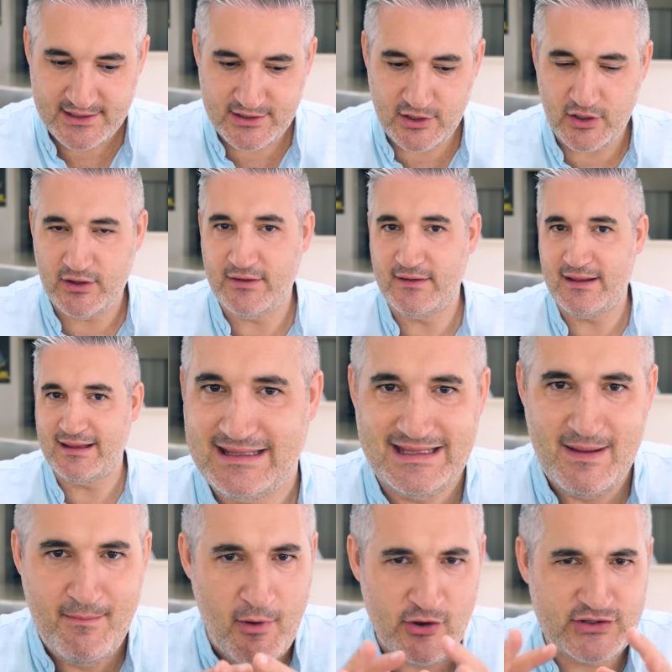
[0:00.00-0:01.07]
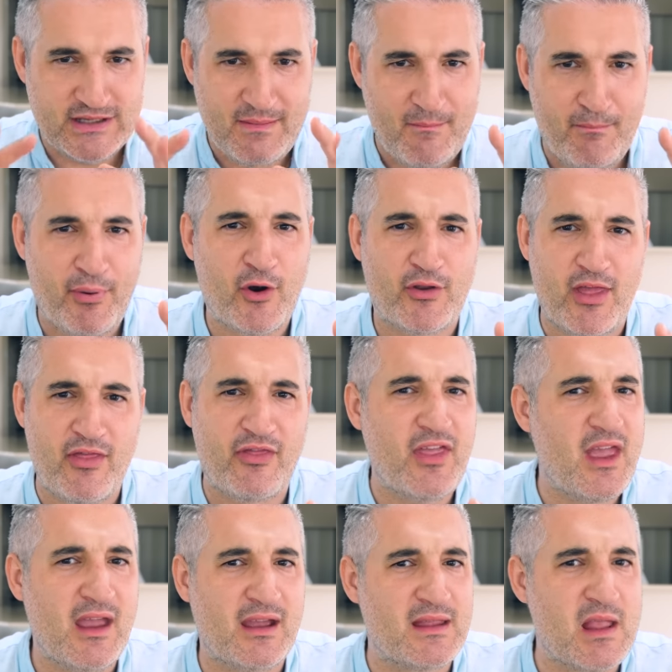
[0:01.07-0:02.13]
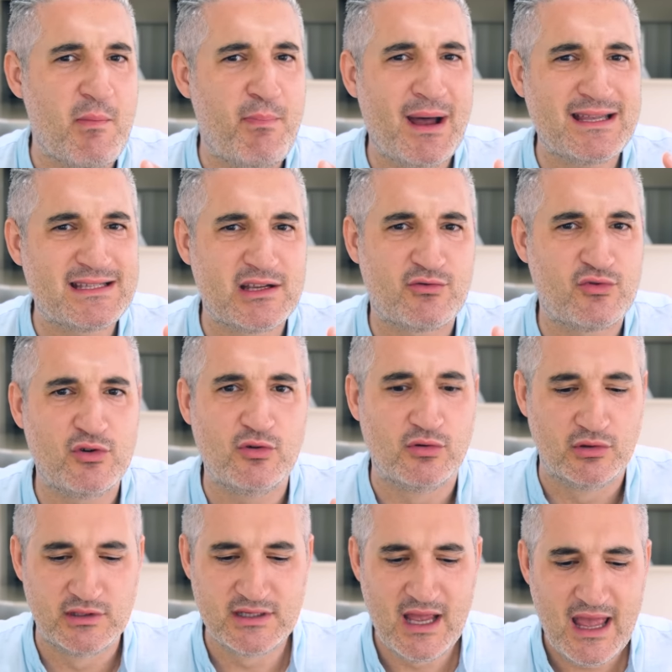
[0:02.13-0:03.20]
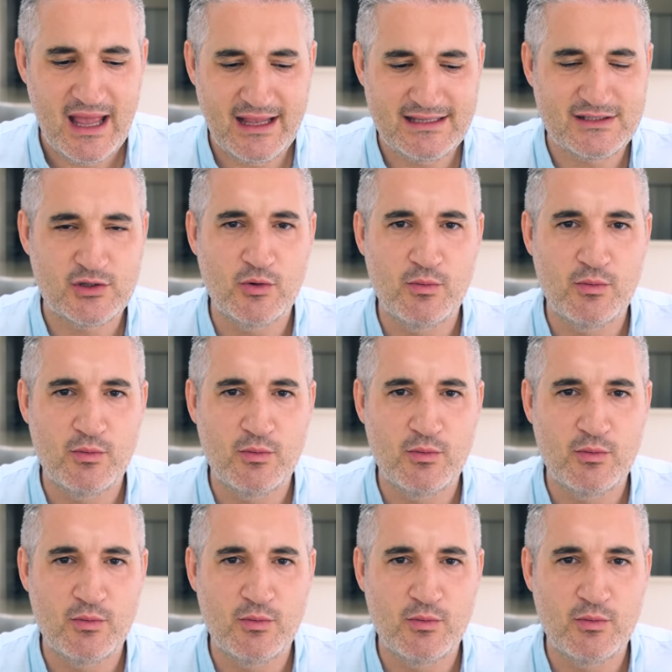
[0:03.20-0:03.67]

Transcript: So the most important thing in the pasta rules is